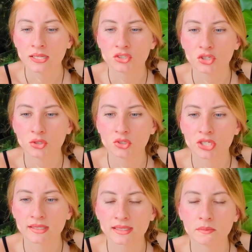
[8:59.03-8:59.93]
to
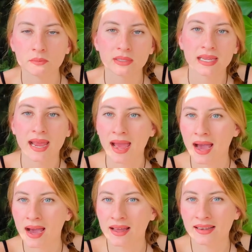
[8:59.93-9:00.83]
just simply
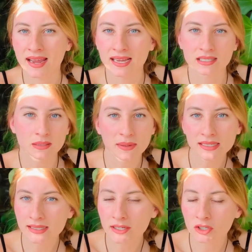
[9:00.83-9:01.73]
add a
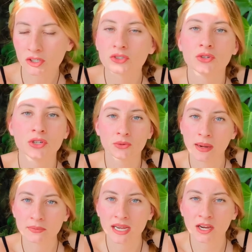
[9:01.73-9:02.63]
space heater to
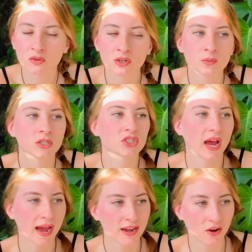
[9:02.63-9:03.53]
reptile room, which
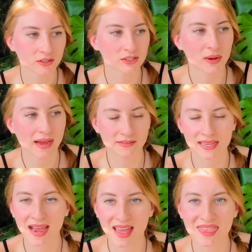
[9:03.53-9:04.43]
I also have
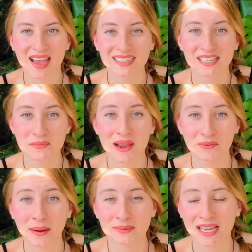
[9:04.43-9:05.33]
to add that to my
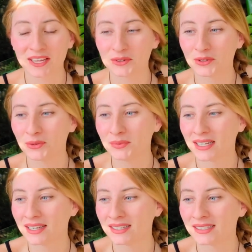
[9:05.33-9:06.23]
reptile room
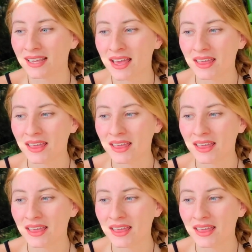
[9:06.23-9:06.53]
because